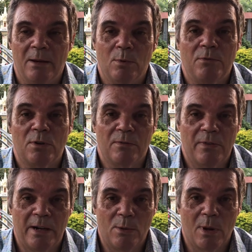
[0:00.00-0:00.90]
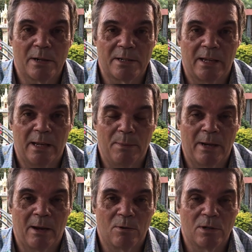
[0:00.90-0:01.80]
We've done very well to keep it
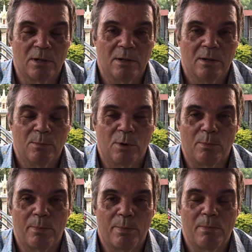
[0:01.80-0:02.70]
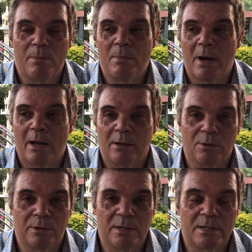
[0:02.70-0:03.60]
out, but my
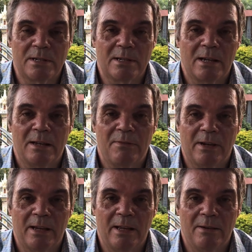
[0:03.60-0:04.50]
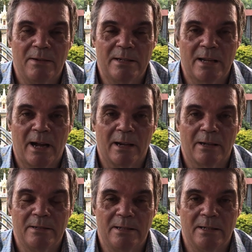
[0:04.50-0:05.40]
goodness, living here in
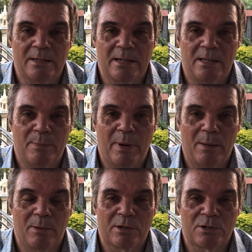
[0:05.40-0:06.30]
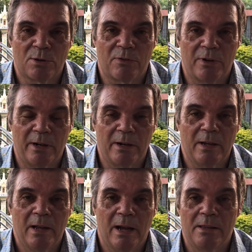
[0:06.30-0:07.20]
Thailand, you see the people suffering
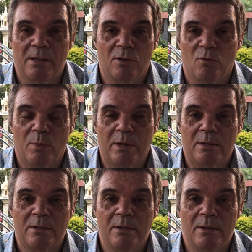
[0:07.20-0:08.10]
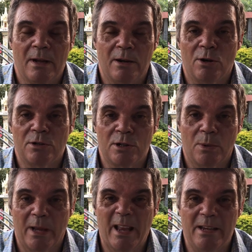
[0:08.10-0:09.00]
and the government are not
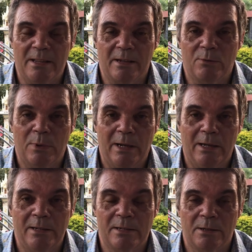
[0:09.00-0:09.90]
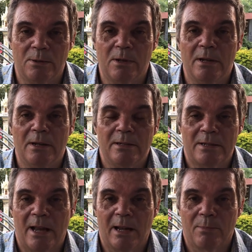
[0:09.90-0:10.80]
doing anything really to
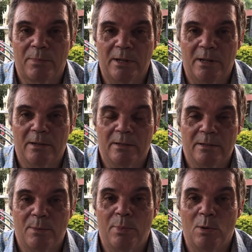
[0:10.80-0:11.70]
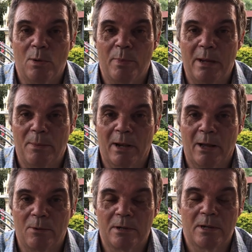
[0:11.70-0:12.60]
help the poor people
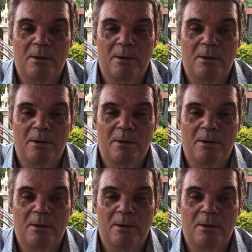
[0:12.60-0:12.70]
out.